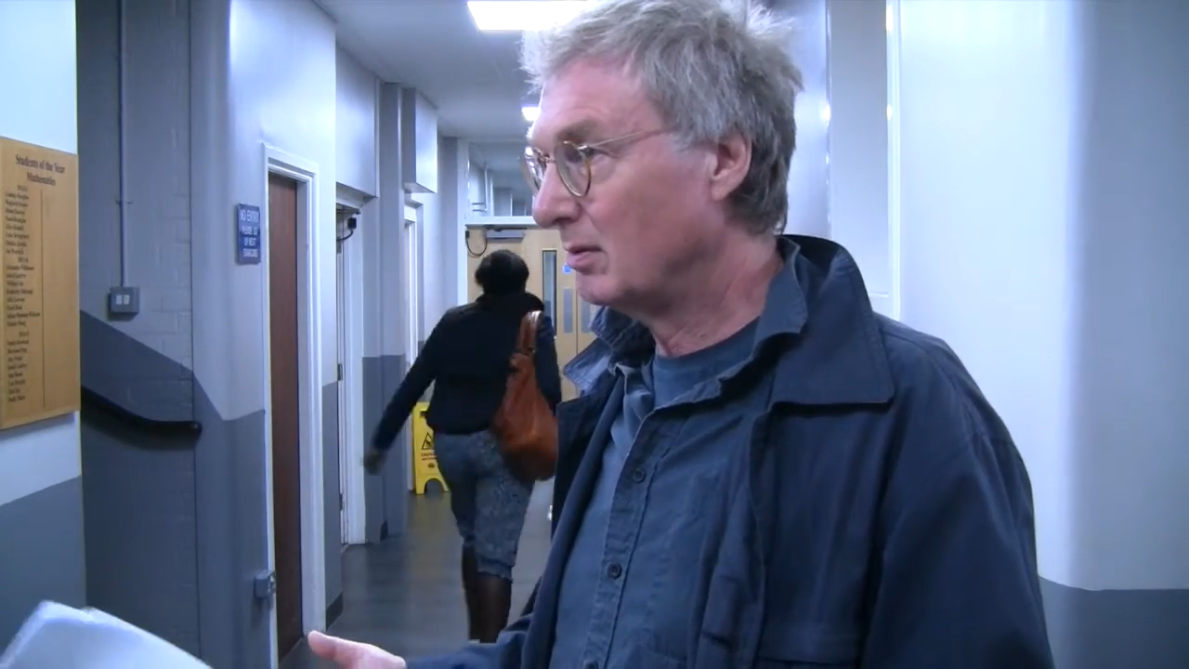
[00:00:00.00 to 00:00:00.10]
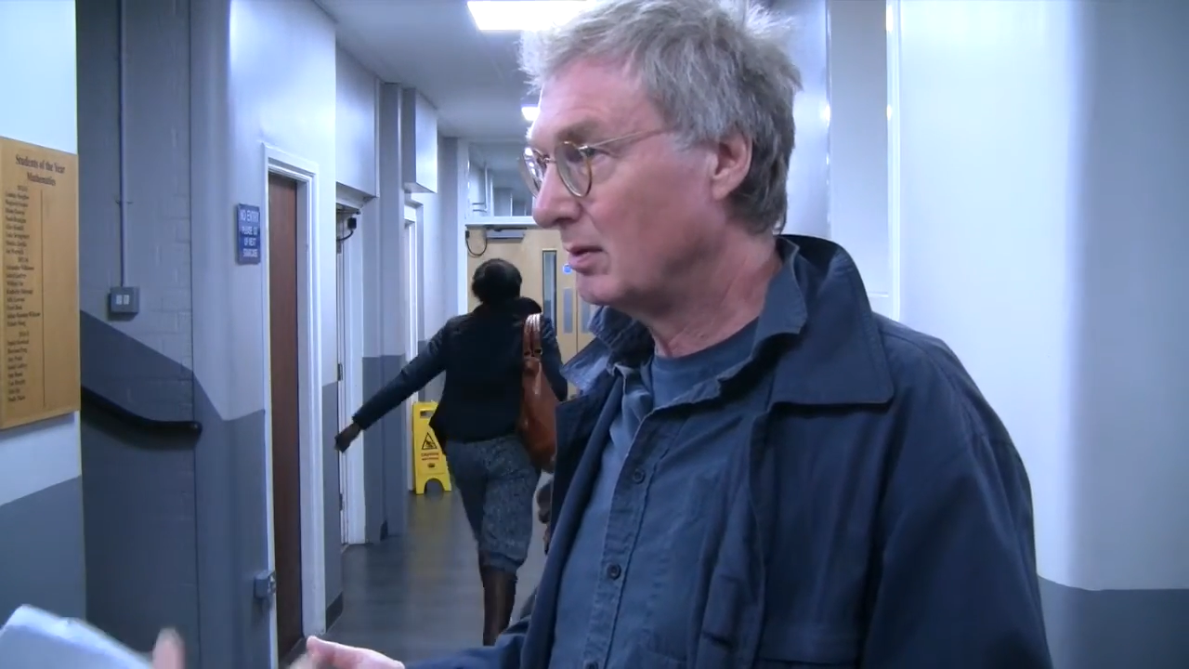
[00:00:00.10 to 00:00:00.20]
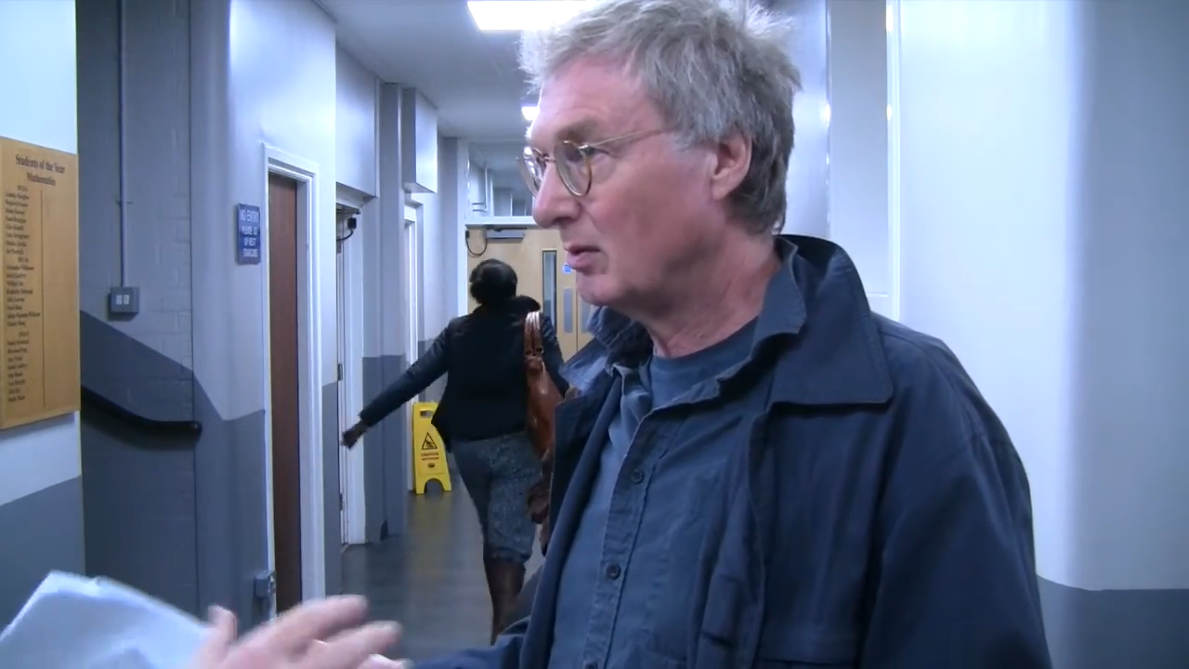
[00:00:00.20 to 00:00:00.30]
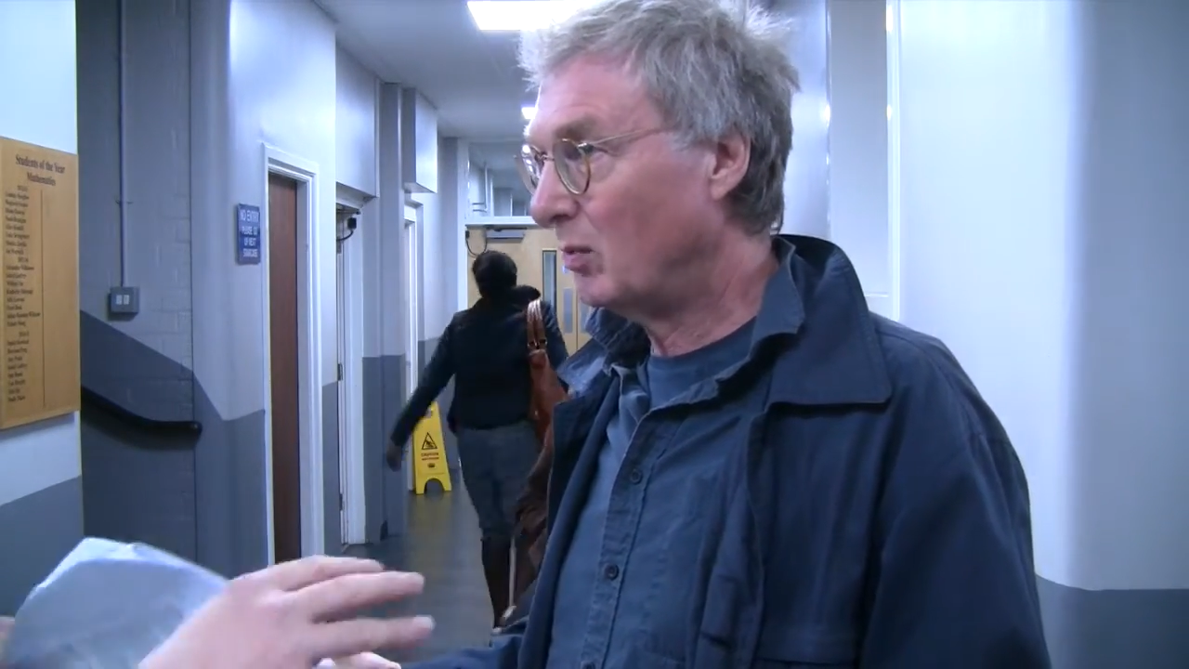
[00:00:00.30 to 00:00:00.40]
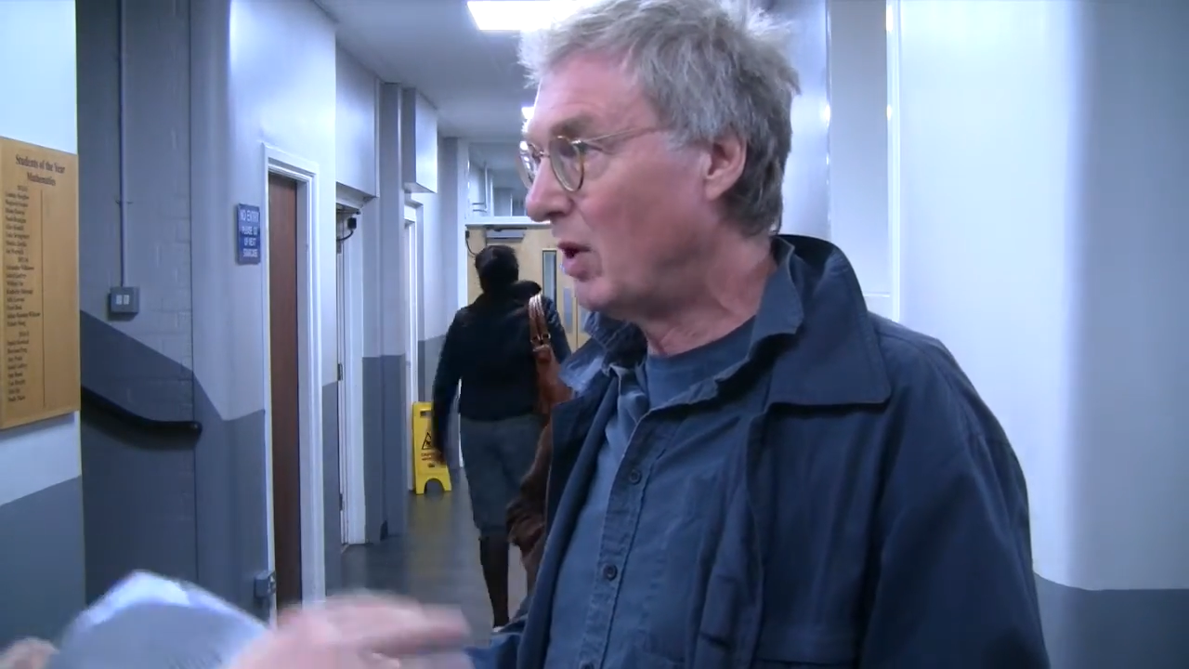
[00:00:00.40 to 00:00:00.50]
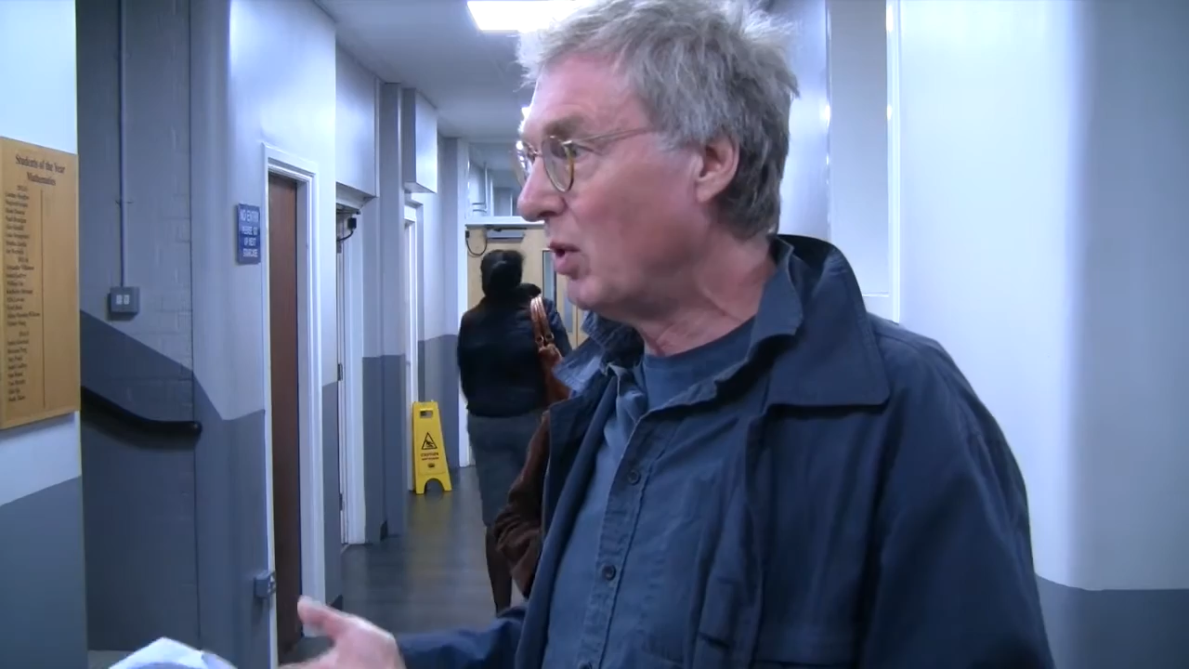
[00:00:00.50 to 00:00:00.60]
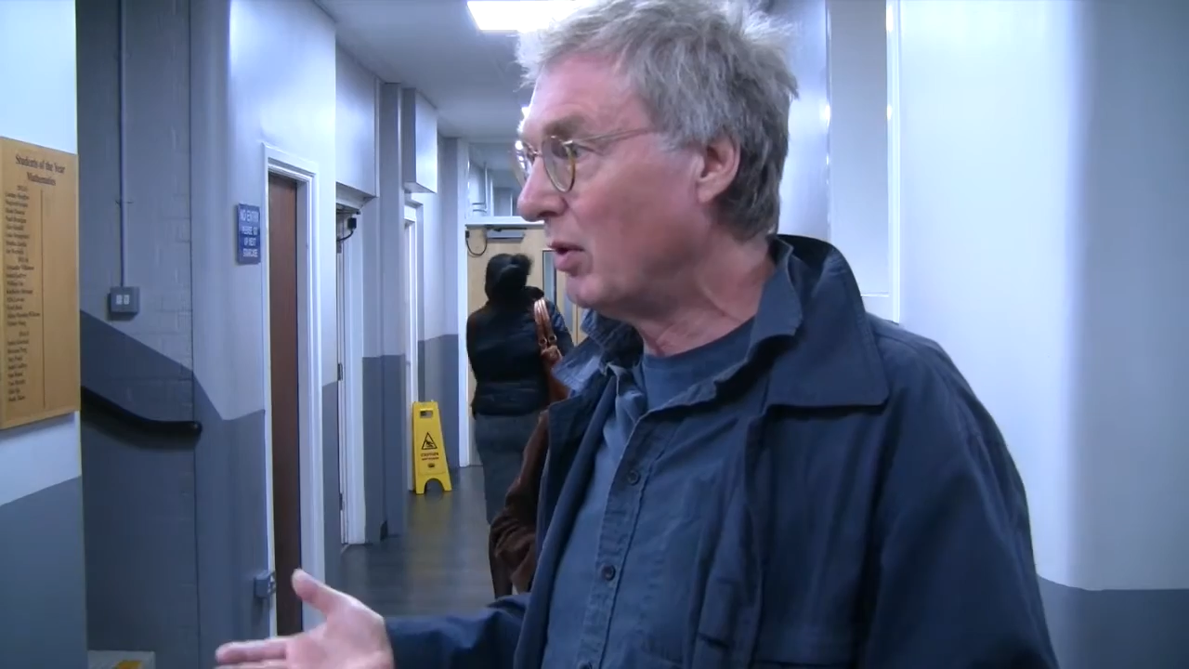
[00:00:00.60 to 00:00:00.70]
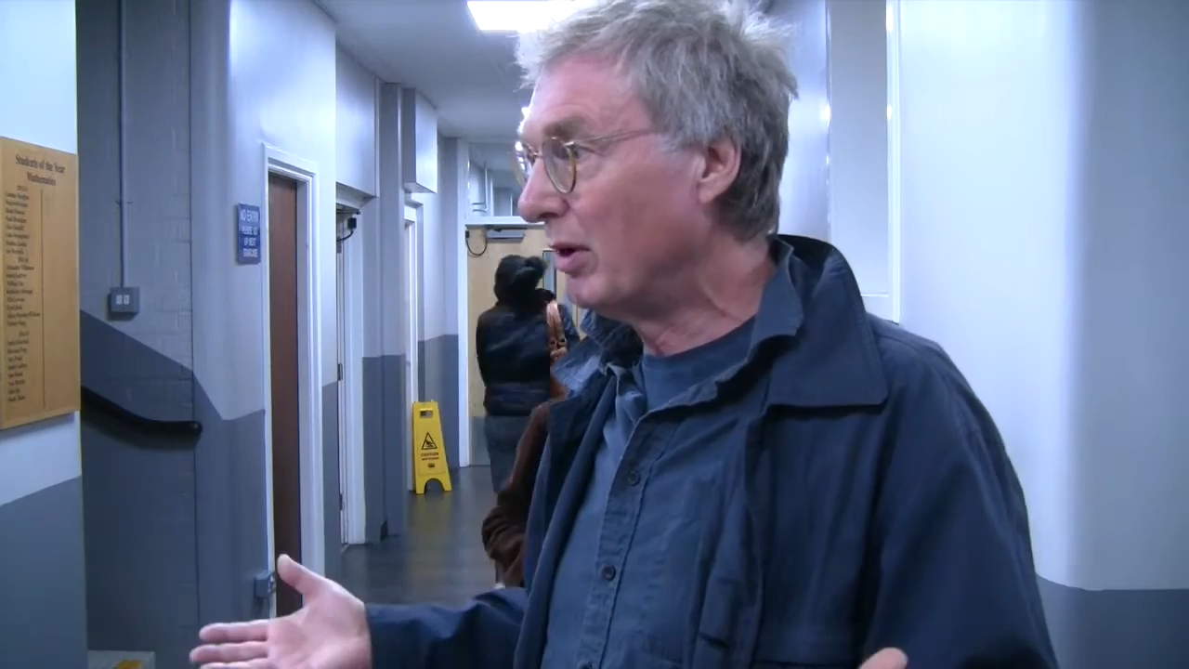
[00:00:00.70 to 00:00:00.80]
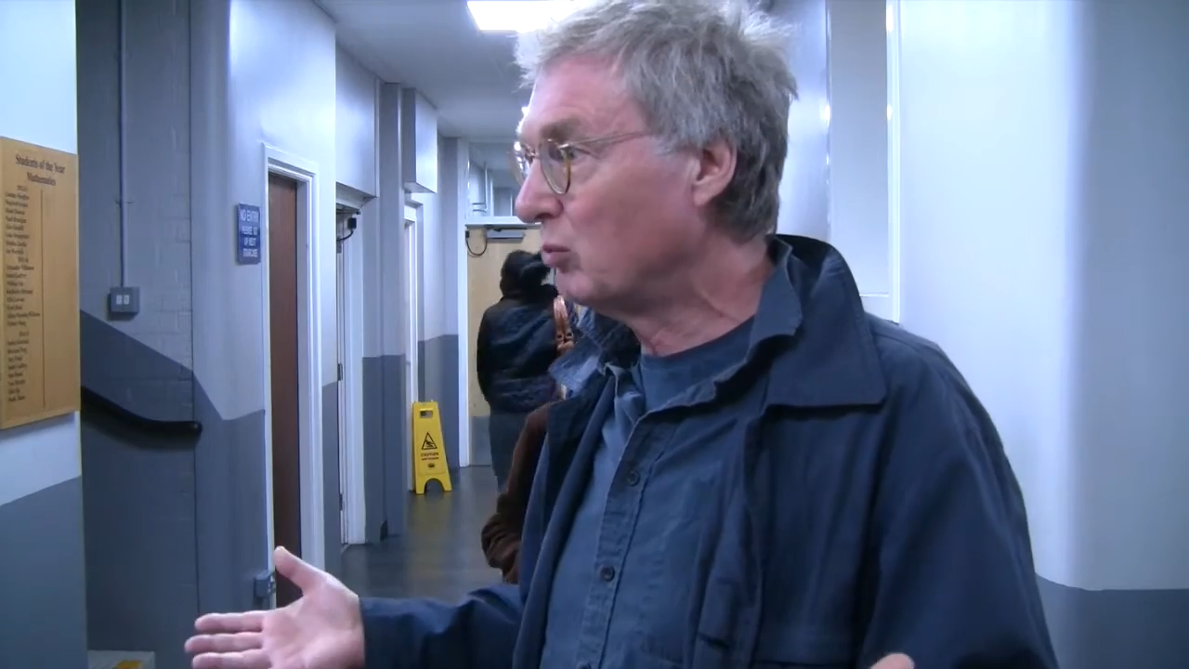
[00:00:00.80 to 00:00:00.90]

question to you was...